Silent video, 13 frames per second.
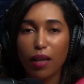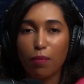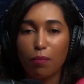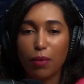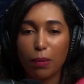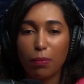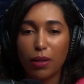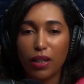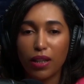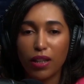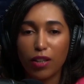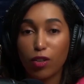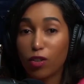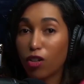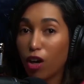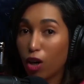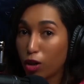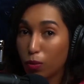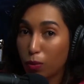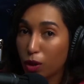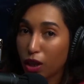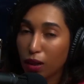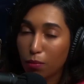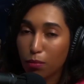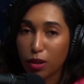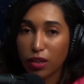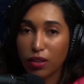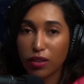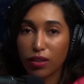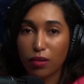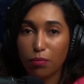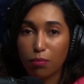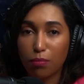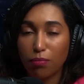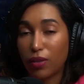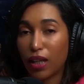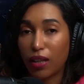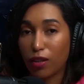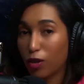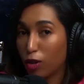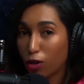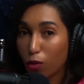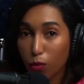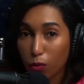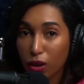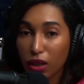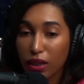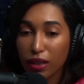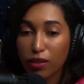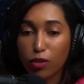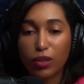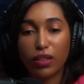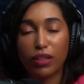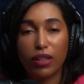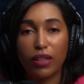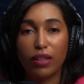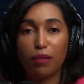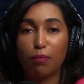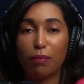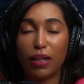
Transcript: maybe you're a hardworking person and you're really interested,